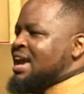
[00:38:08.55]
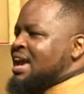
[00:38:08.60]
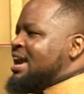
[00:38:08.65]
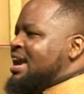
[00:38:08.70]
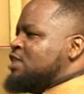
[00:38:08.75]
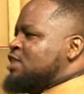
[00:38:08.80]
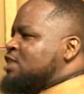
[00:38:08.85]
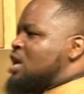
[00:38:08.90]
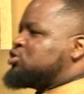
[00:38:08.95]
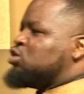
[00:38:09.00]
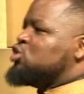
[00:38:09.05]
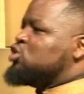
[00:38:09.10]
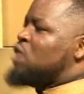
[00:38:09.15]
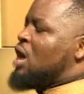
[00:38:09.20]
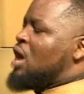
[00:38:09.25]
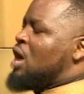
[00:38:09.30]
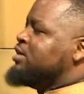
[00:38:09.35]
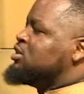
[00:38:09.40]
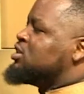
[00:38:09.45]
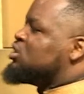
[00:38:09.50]
and you are told you are
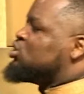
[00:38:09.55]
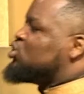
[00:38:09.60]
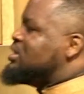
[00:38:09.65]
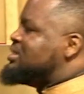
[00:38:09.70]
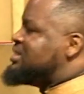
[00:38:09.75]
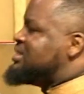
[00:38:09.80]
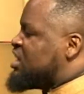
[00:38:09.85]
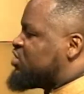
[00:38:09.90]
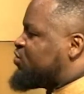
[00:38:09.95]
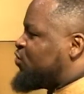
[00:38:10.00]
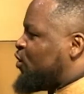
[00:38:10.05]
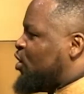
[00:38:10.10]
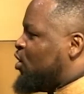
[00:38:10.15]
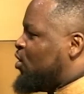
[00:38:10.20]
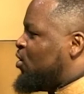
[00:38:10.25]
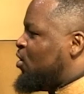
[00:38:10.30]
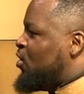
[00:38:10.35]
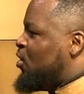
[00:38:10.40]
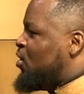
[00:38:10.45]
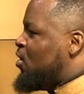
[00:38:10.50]
going to the 20th floor
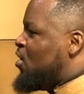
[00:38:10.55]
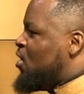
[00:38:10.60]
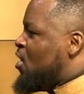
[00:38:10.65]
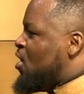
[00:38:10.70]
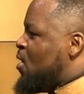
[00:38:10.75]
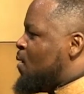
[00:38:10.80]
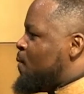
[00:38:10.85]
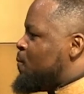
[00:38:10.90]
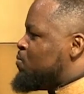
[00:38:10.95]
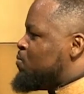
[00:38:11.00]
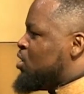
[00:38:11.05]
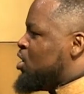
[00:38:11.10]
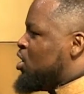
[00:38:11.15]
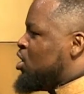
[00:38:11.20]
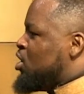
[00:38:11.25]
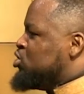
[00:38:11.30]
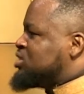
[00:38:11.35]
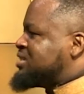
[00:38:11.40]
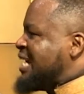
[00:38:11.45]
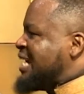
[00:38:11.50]

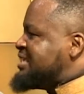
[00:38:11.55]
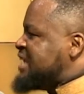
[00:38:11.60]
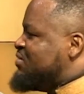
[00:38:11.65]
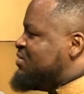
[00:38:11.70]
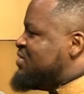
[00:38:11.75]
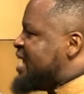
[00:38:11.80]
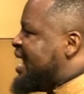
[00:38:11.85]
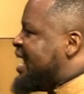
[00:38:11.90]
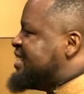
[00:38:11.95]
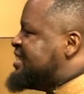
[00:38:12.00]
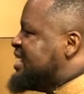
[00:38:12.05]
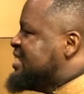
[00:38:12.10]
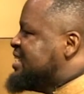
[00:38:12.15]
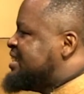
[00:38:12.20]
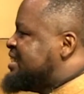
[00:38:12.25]
you start having a headache.